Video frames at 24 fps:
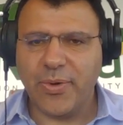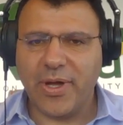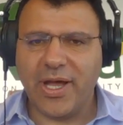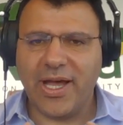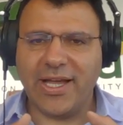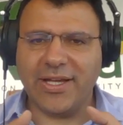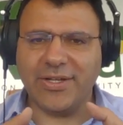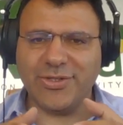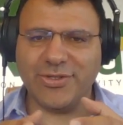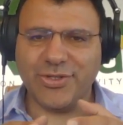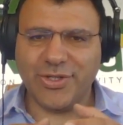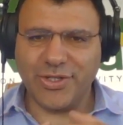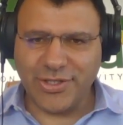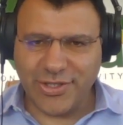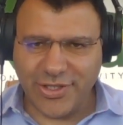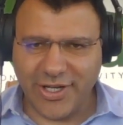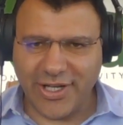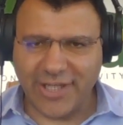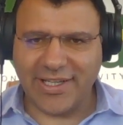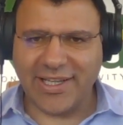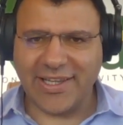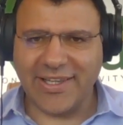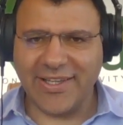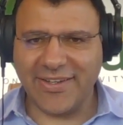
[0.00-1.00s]
I just
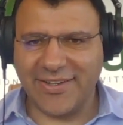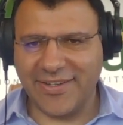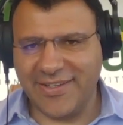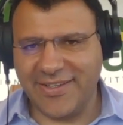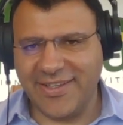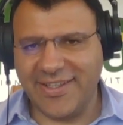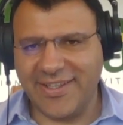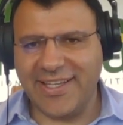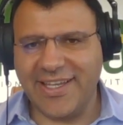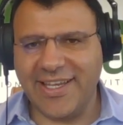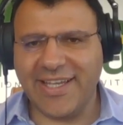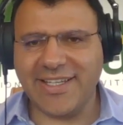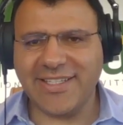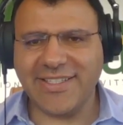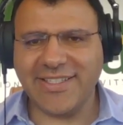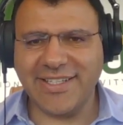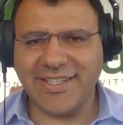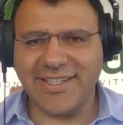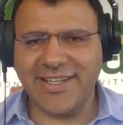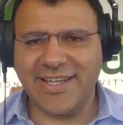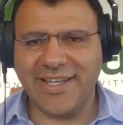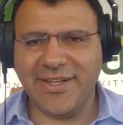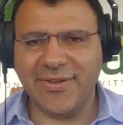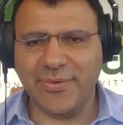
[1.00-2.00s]
got literally
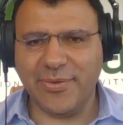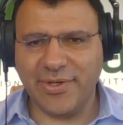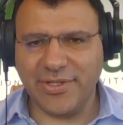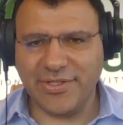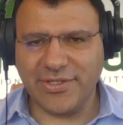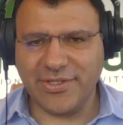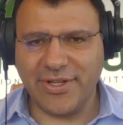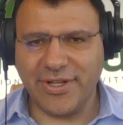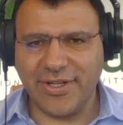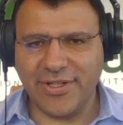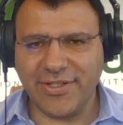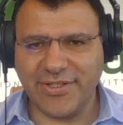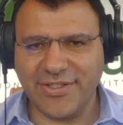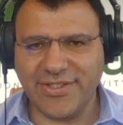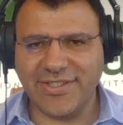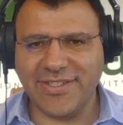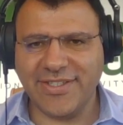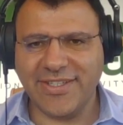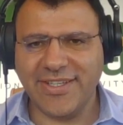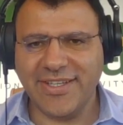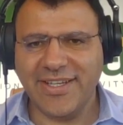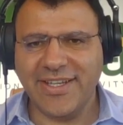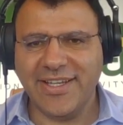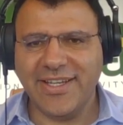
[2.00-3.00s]
yesterday the results
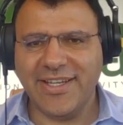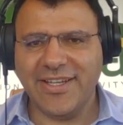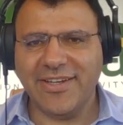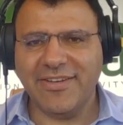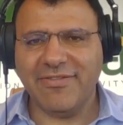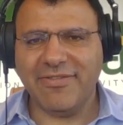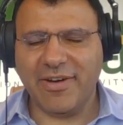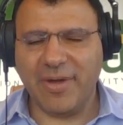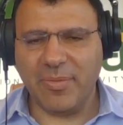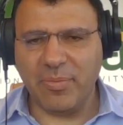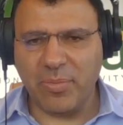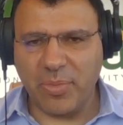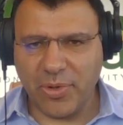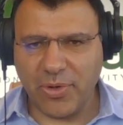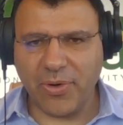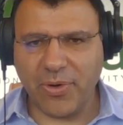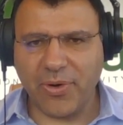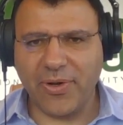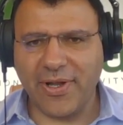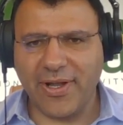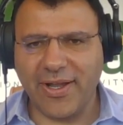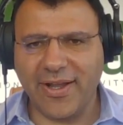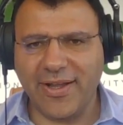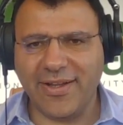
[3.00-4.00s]
from
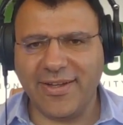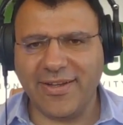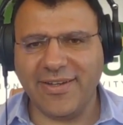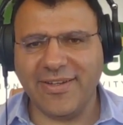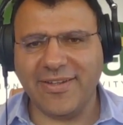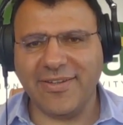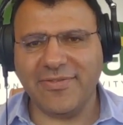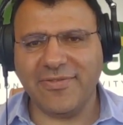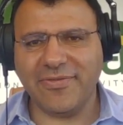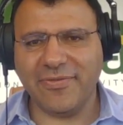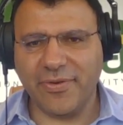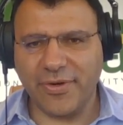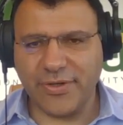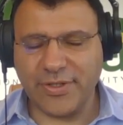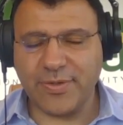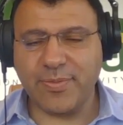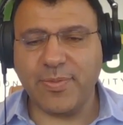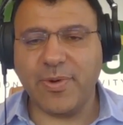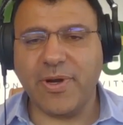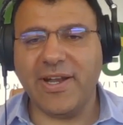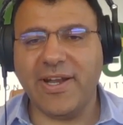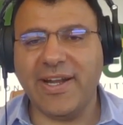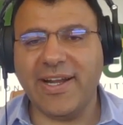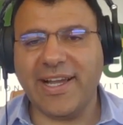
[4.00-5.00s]
ProLon, the first
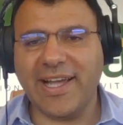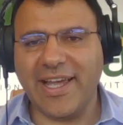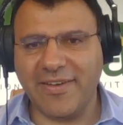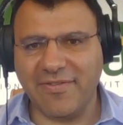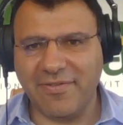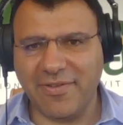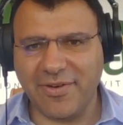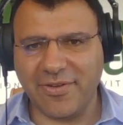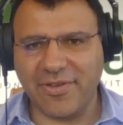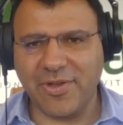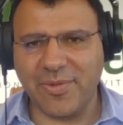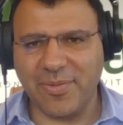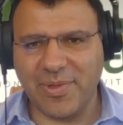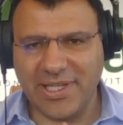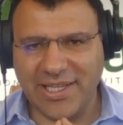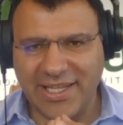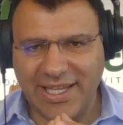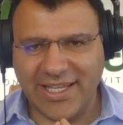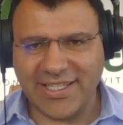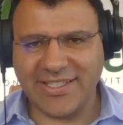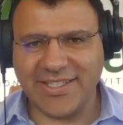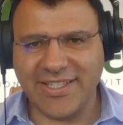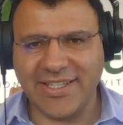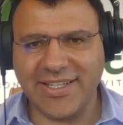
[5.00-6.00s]
product ever to be
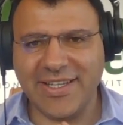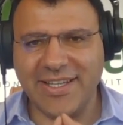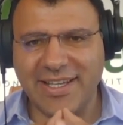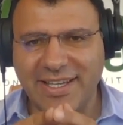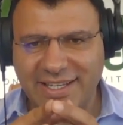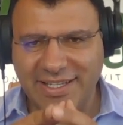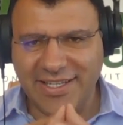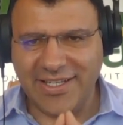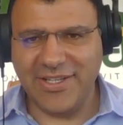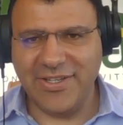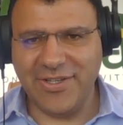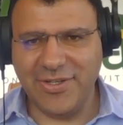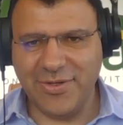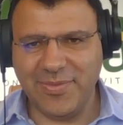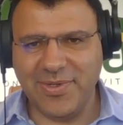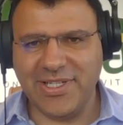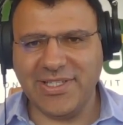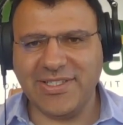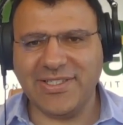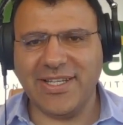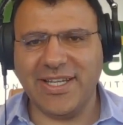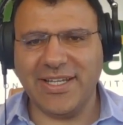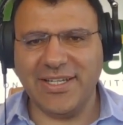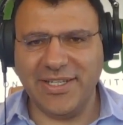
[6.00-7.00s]
tested in
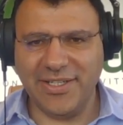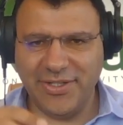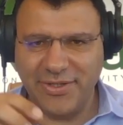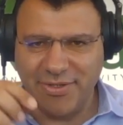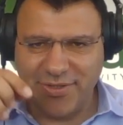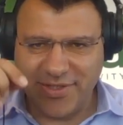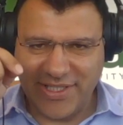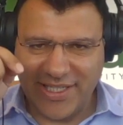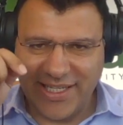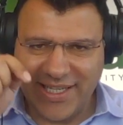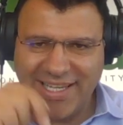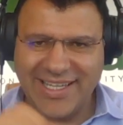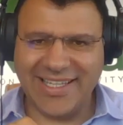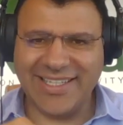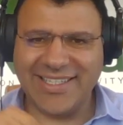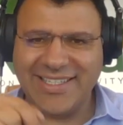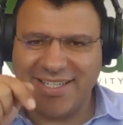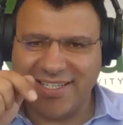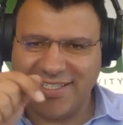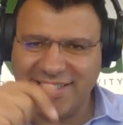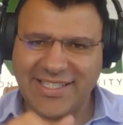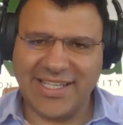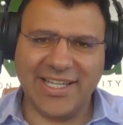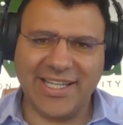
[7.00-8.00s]
humans on inducing
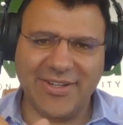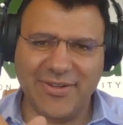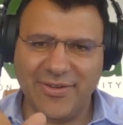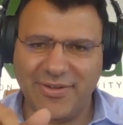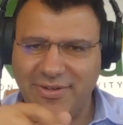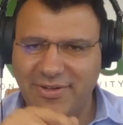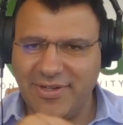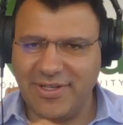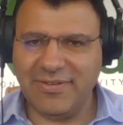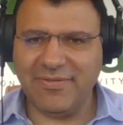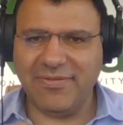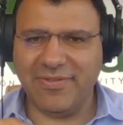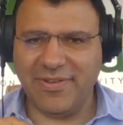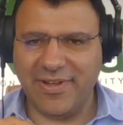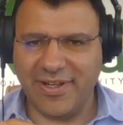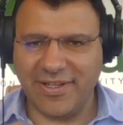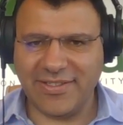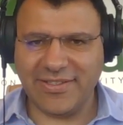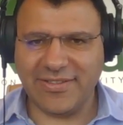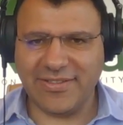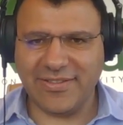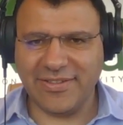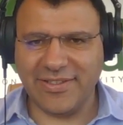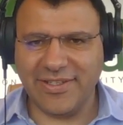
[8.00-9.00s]
intracellular
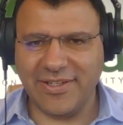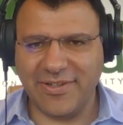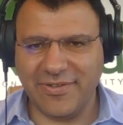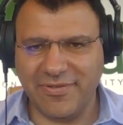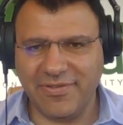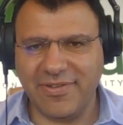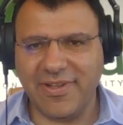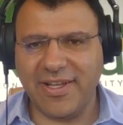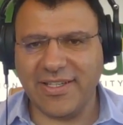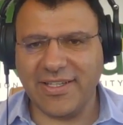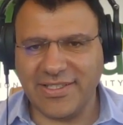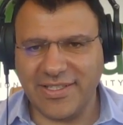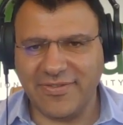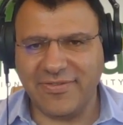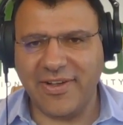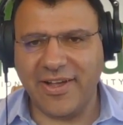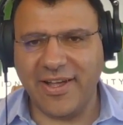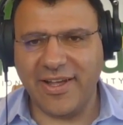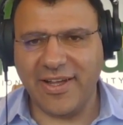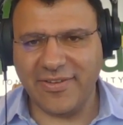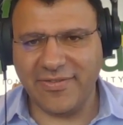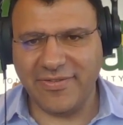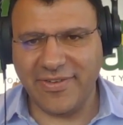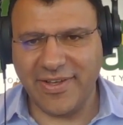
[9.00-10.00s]
flux of
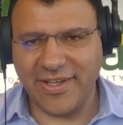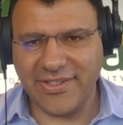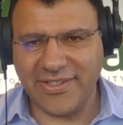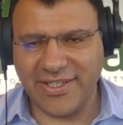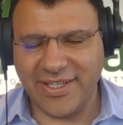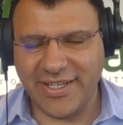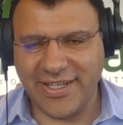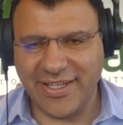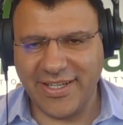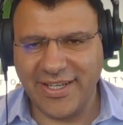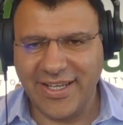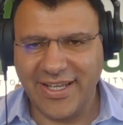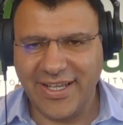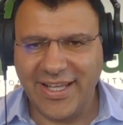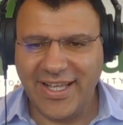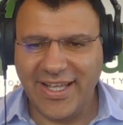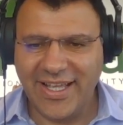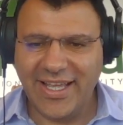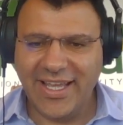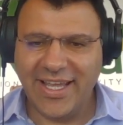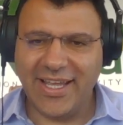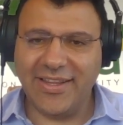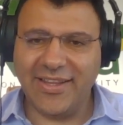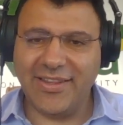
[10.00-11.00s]
autophagy.
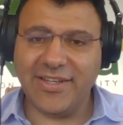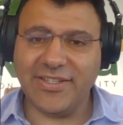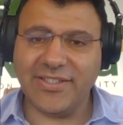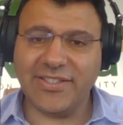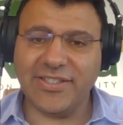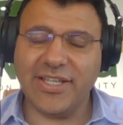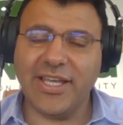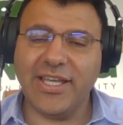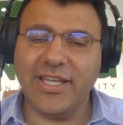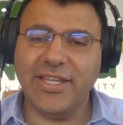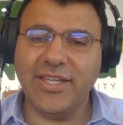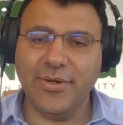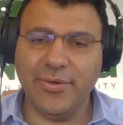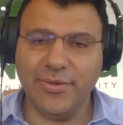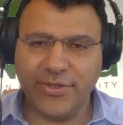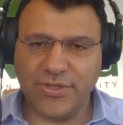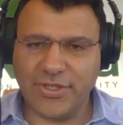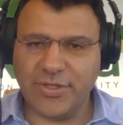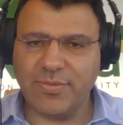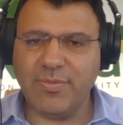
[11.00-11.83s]
And there's a huge